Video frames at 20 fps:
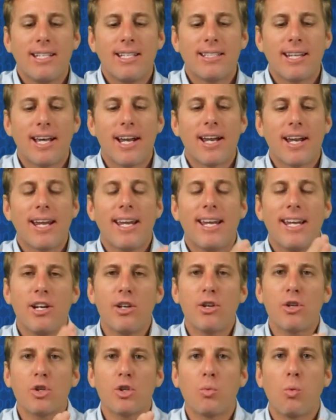said,
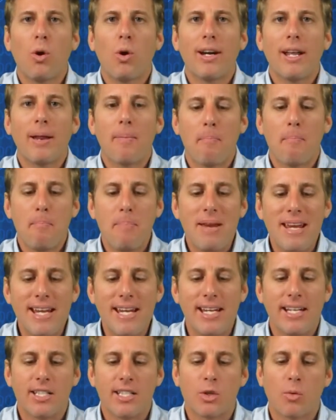here's what it
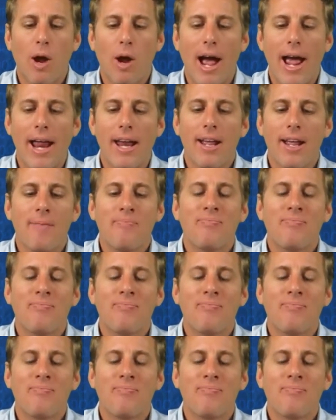means, right?